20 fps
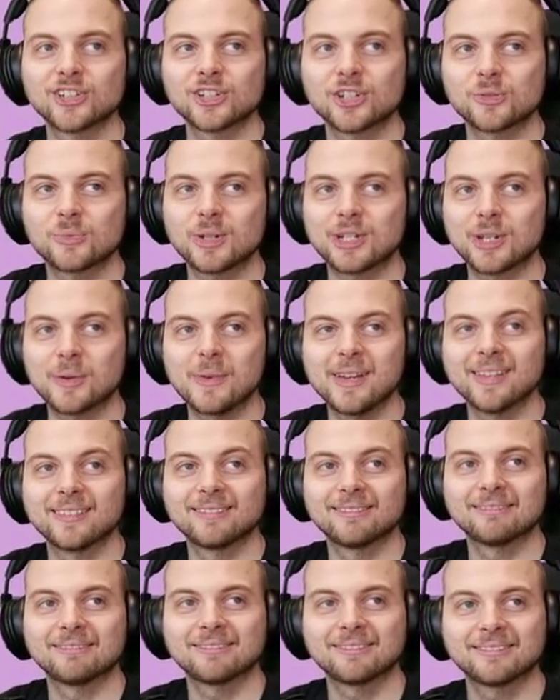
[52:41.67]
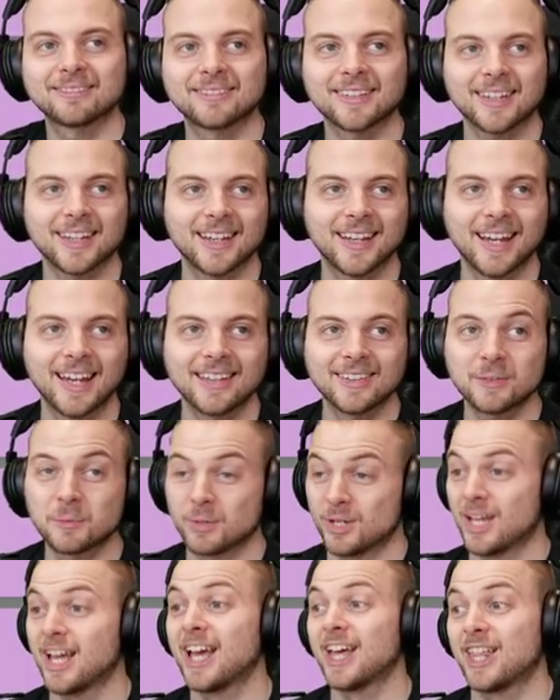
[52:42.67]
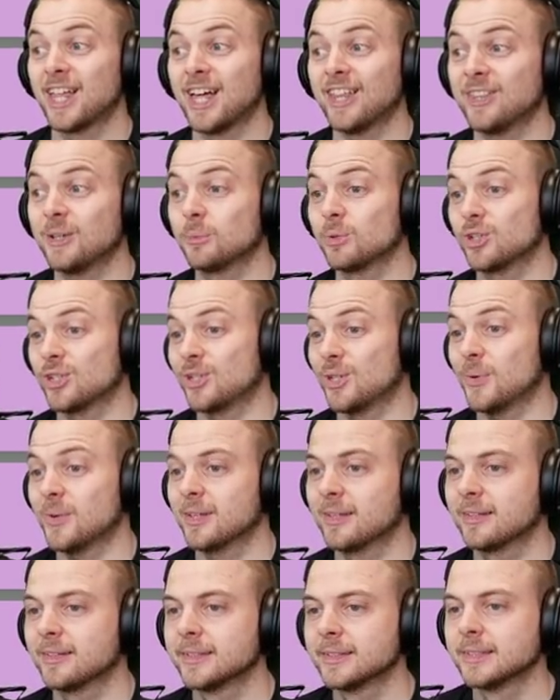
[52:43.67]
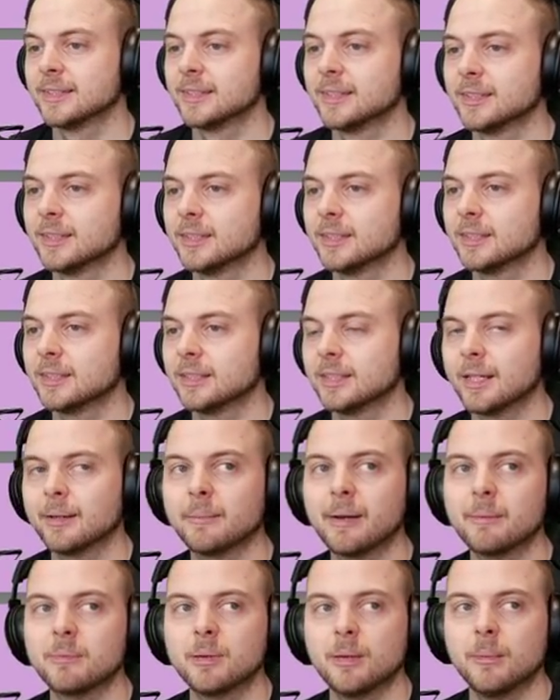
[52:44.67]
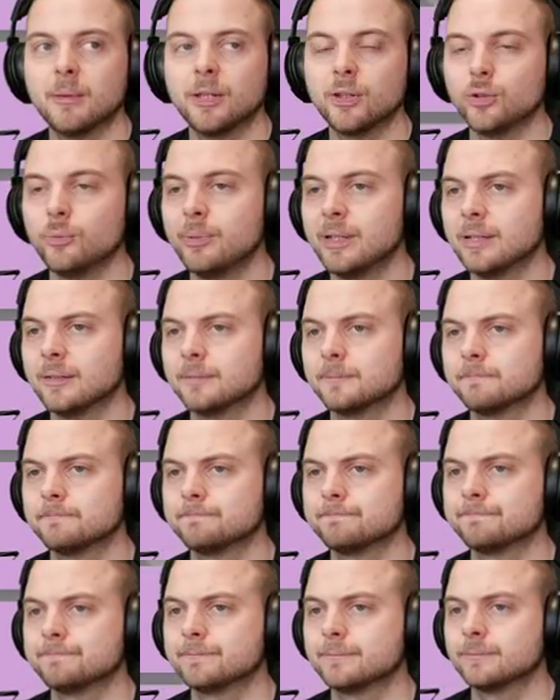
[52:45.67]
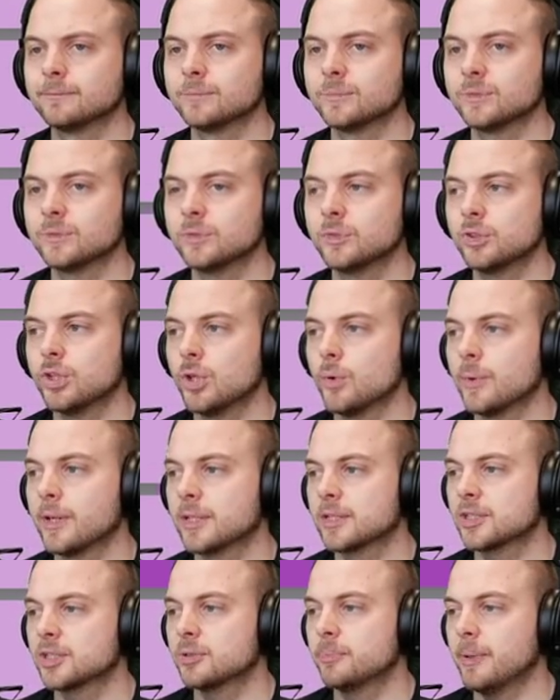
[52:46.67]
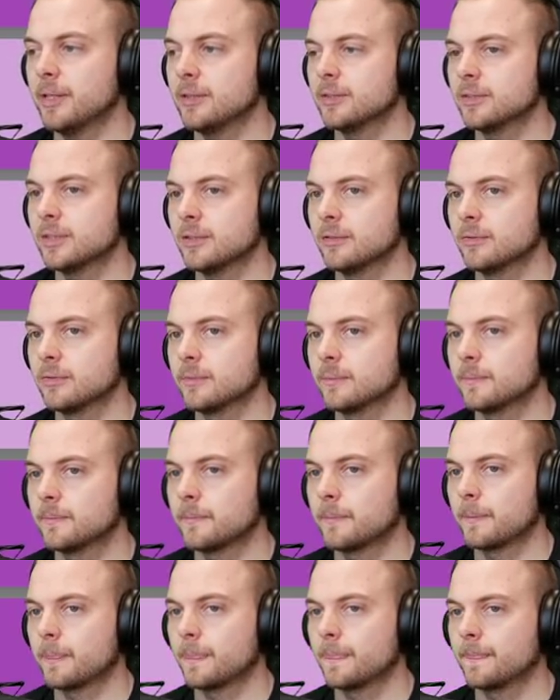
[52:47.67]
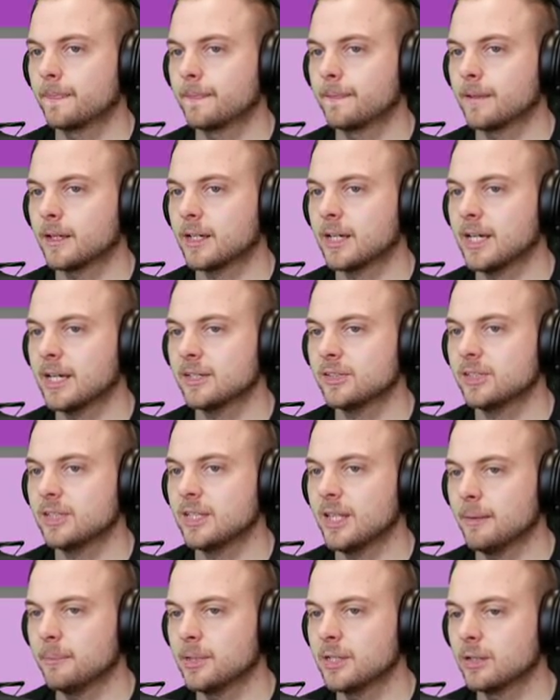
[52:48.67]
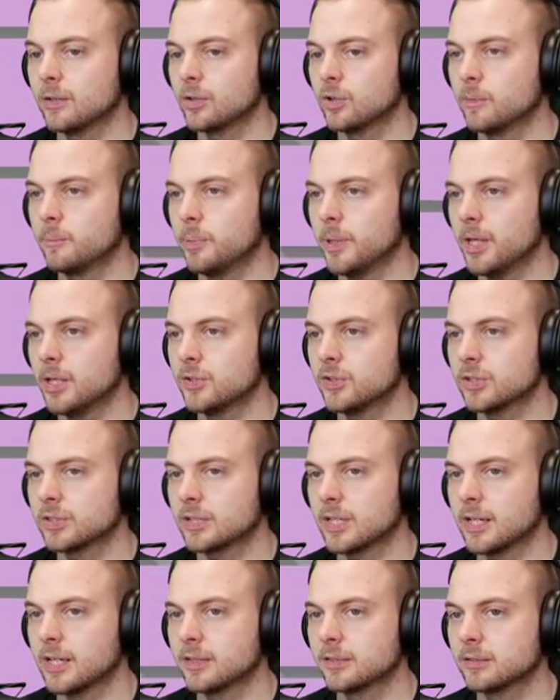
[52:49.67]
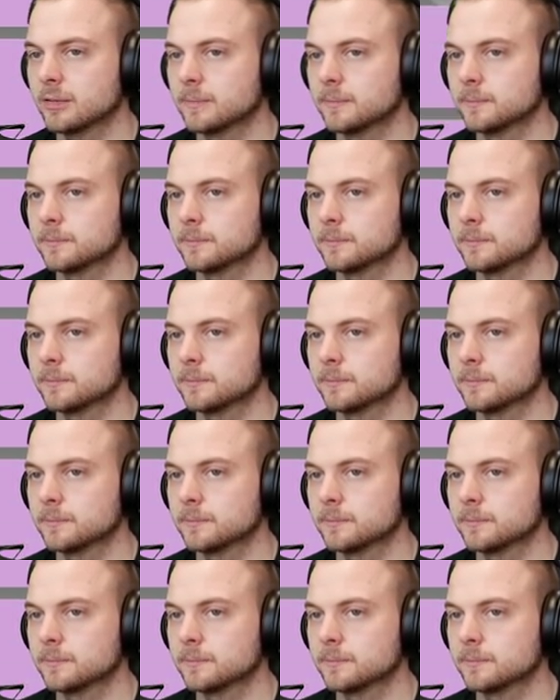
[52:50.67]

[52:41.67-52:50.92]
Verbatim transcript: should we do it? I think we, I think we should do it. That might be a little bit too expensive. I can't see that being a good purchase, guys